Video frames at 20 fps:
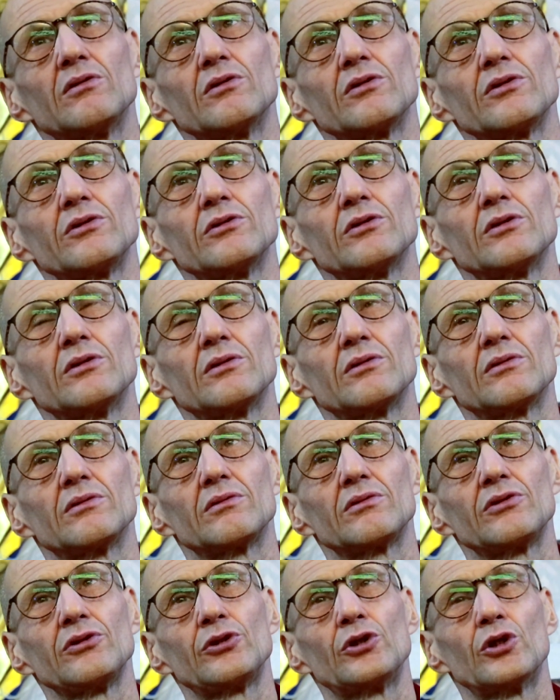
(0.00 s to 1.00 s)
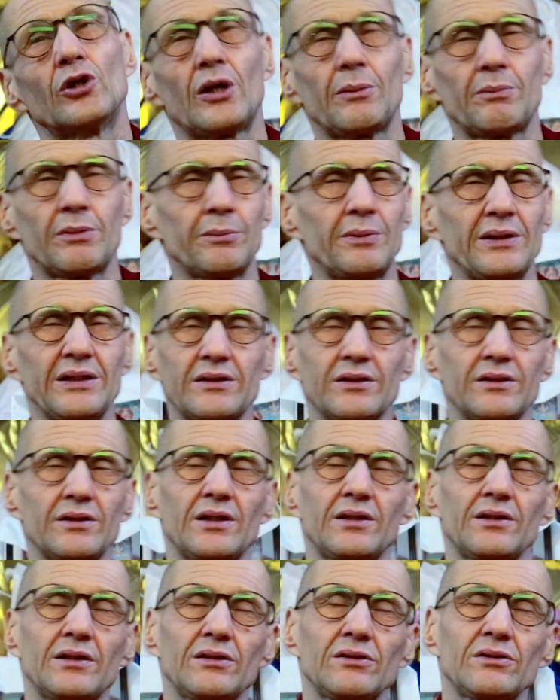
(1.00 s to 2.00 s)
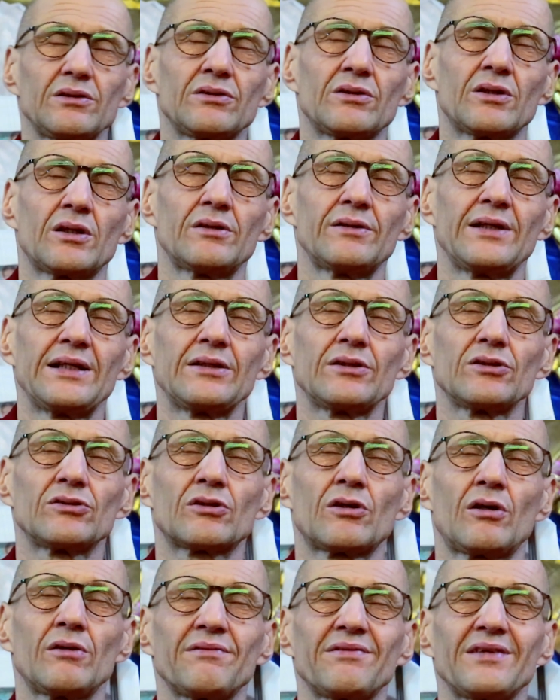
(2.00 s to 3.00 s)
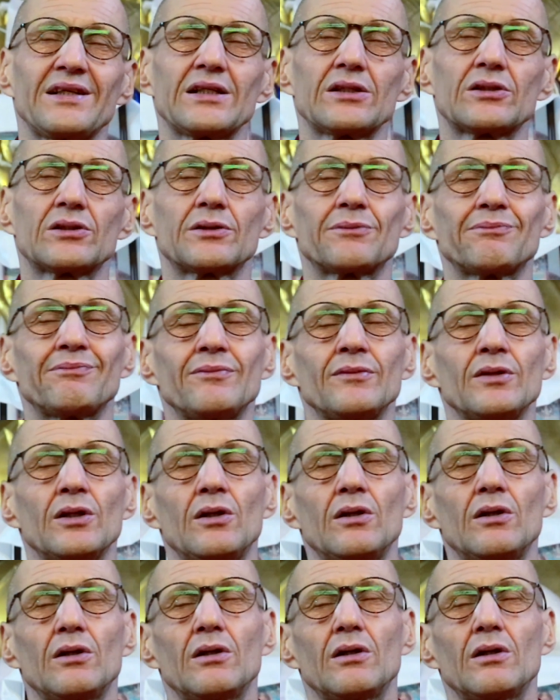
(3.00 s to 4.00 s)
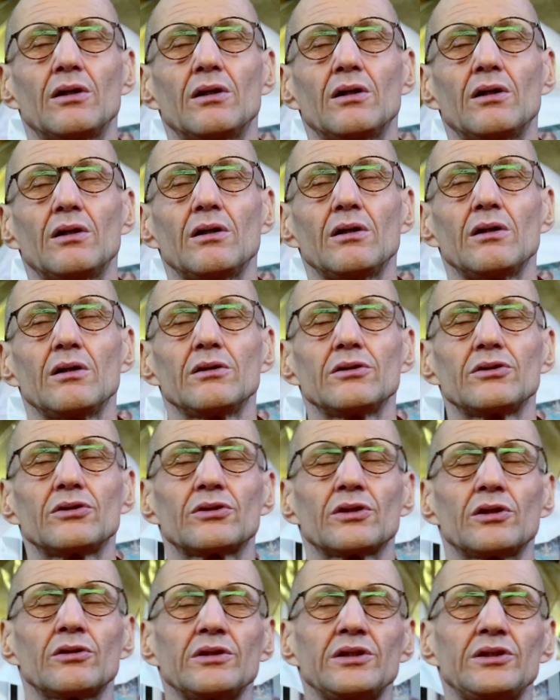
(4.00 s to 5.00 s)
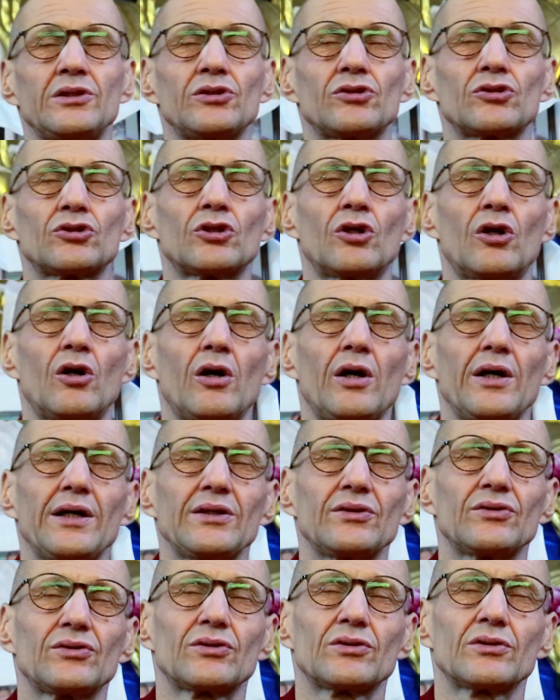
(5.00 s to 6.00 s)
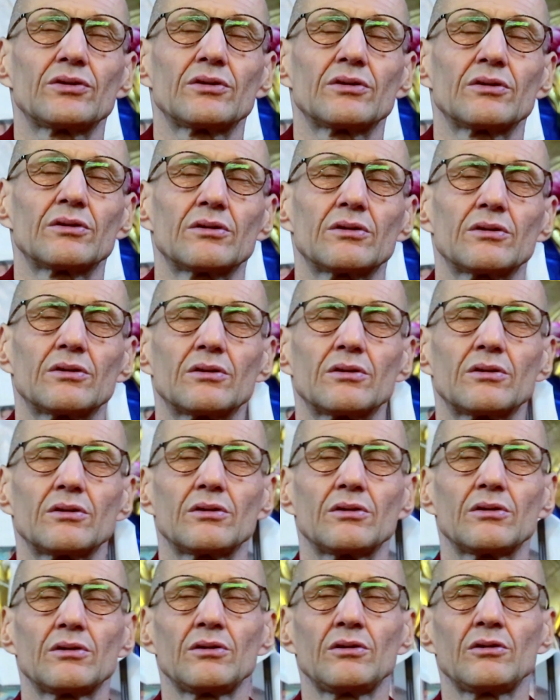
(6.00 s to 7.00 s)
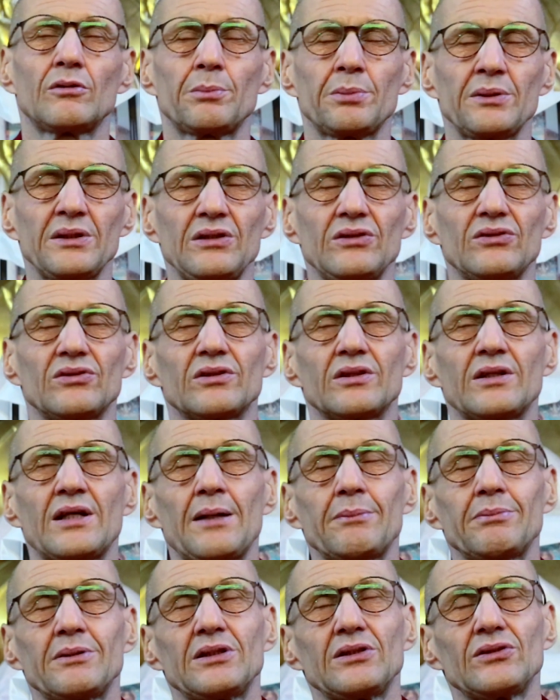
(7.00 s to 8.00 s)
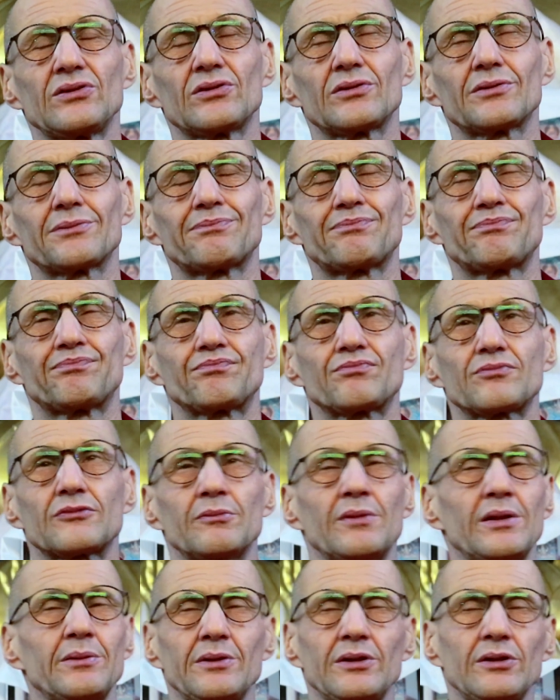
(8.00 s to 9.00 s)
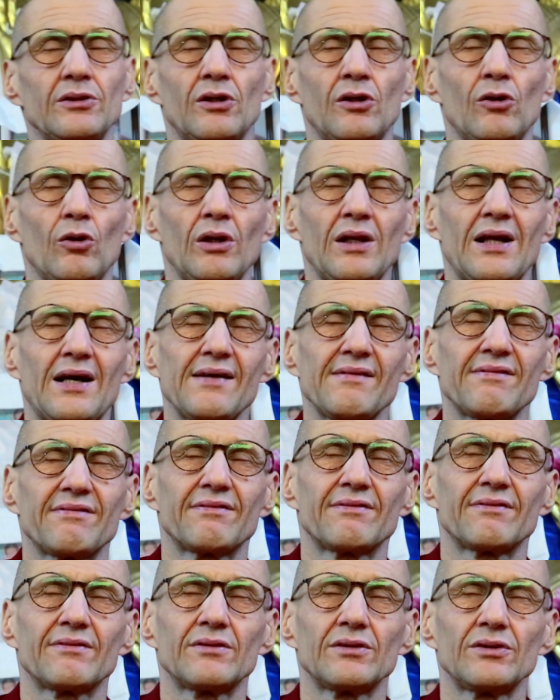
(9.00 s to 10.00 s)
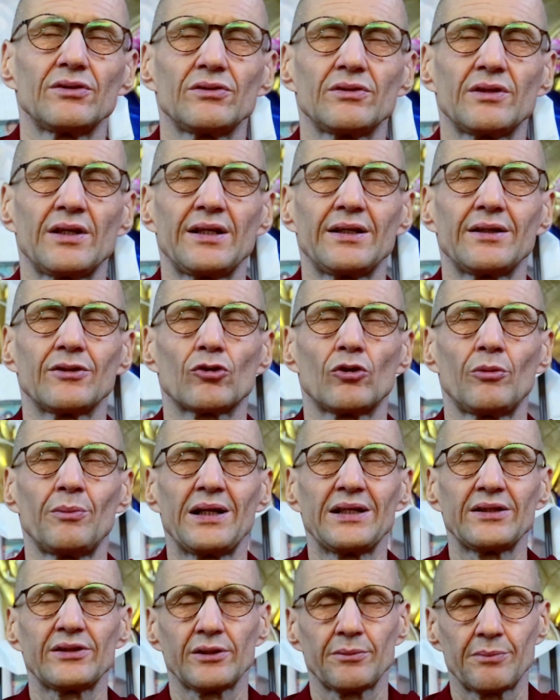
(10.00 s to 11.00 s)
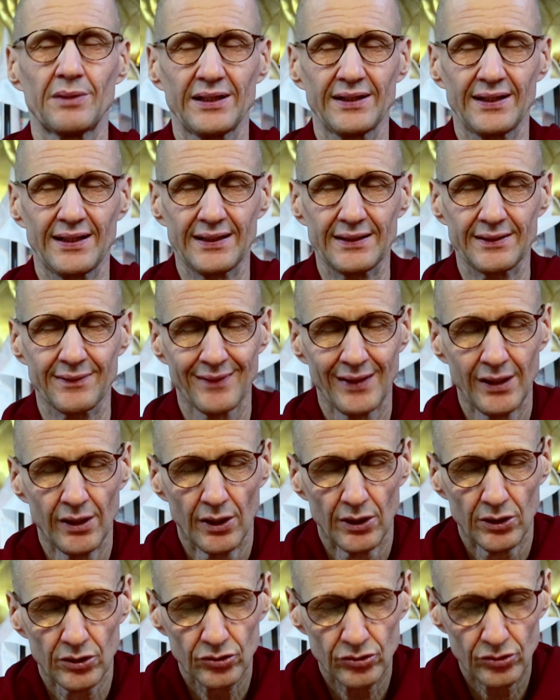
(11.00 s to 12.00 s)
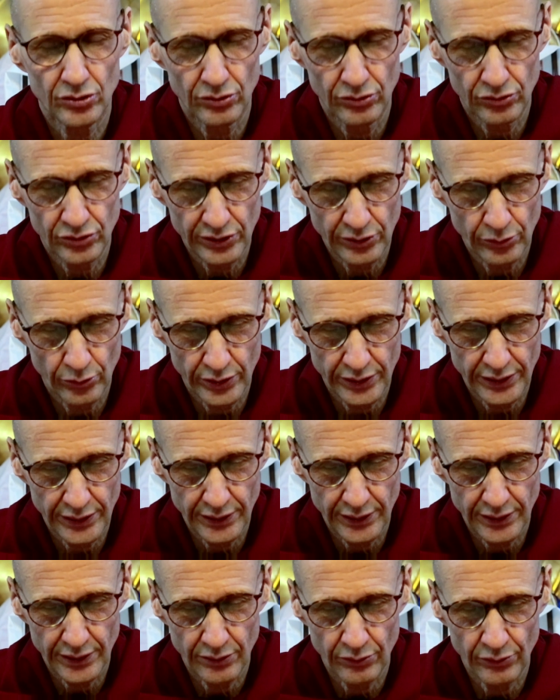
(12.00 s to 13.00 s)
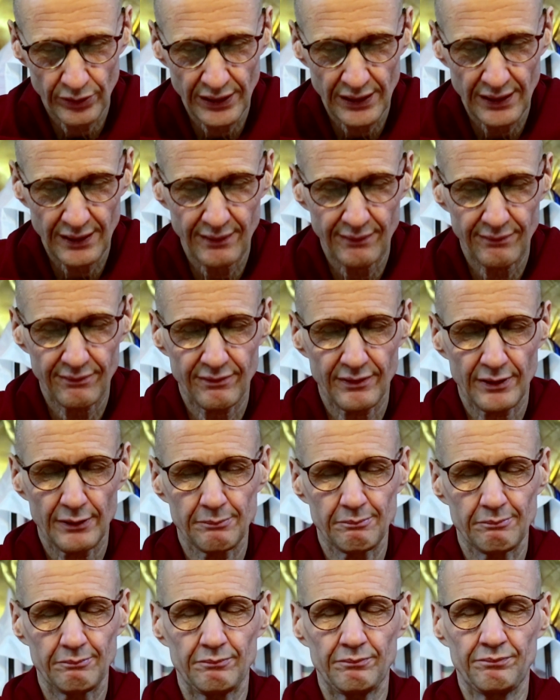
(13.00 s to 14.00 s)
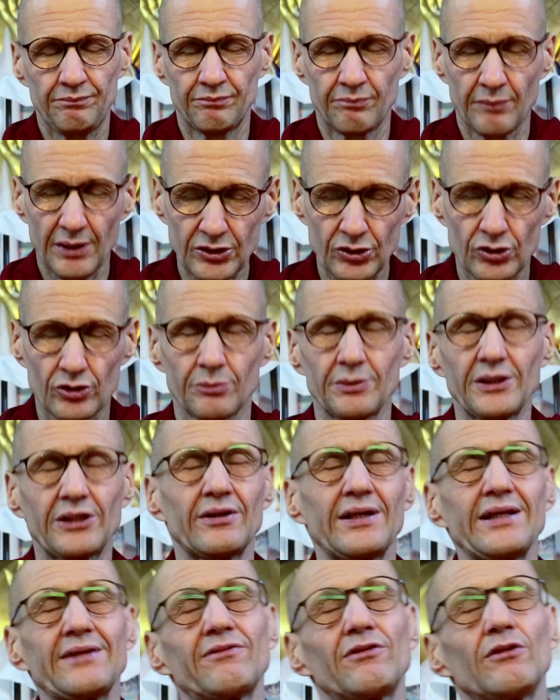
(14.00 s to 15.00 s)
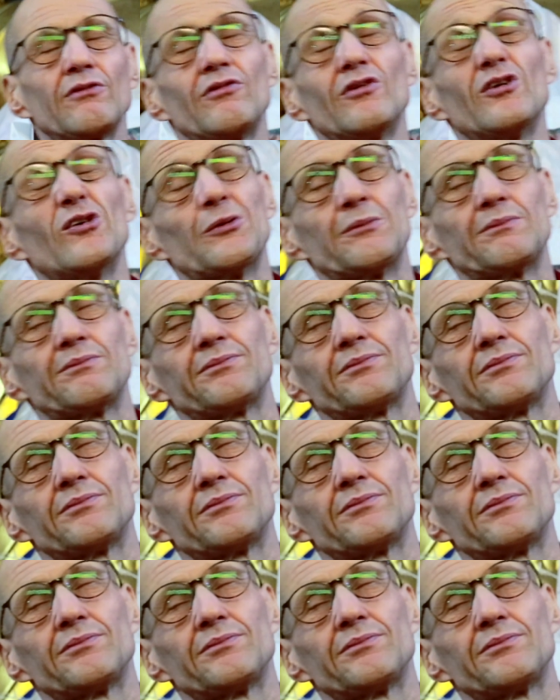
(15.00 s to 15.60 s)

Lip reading: or you grow up a bit, and then there's this horrendous conflict. It totally destroys your peace and happiness. Maybe your whole life is then tormented by that. So you see, we have much to be grateful for.